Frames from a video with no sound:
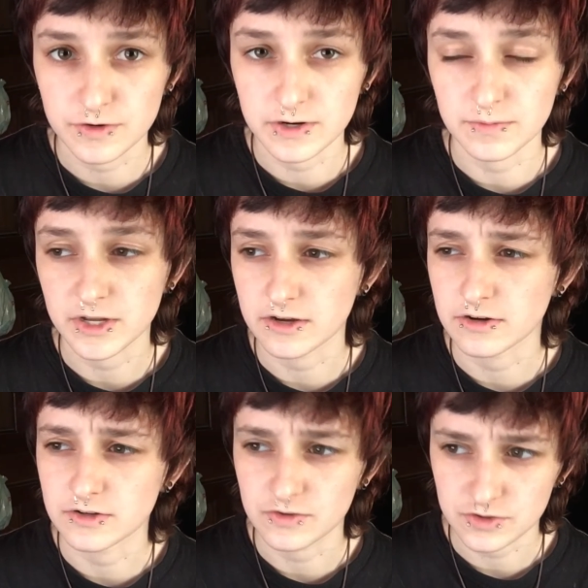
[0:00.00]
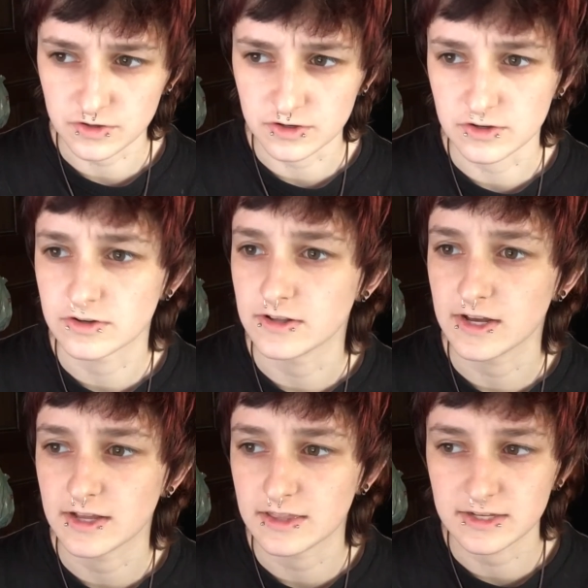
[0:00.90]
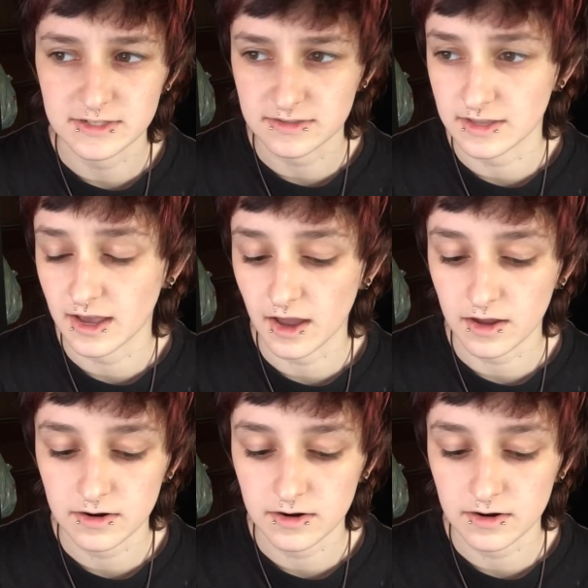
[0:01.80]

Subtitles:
I'm like, are you sure? Like this and that.